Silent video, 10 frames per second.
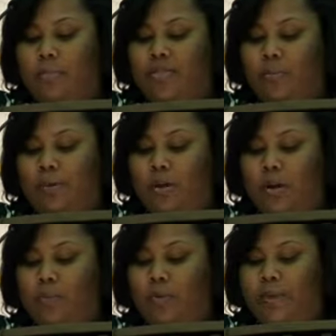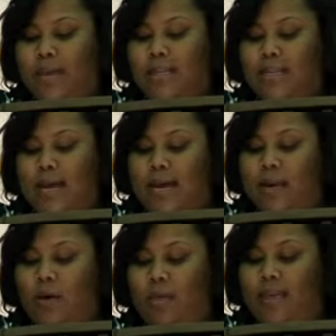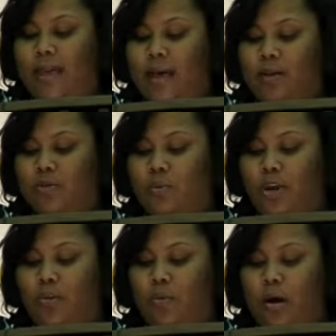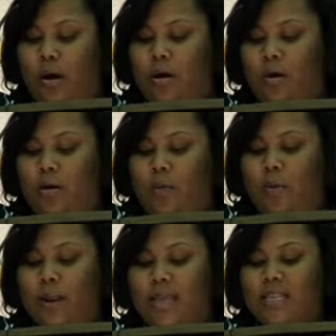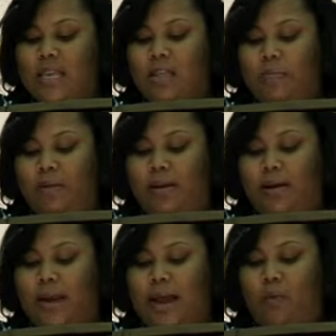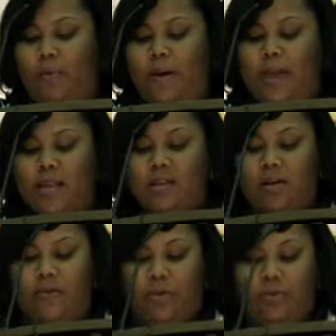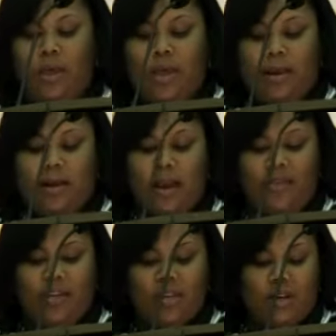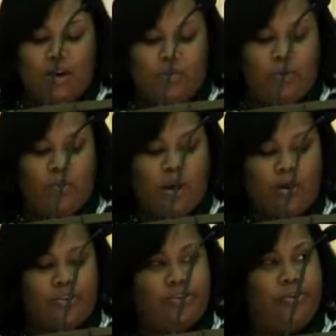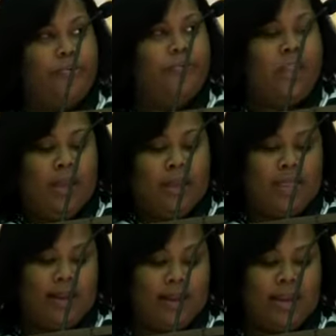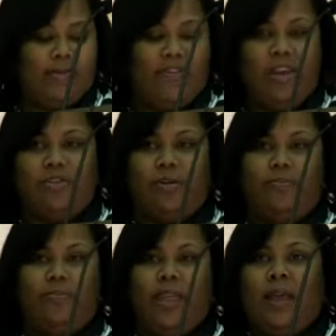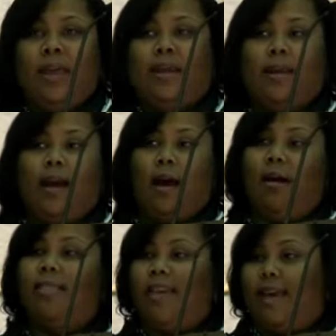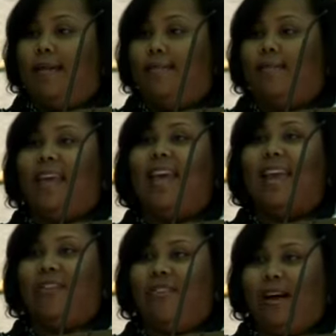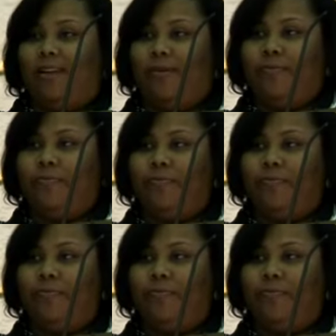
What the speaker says: But the blood will be a sign on the house where you are. When I see the blood, I will pass over you. Nothing terrible will hurt you in the land of Egypt. Now all that they had to follow.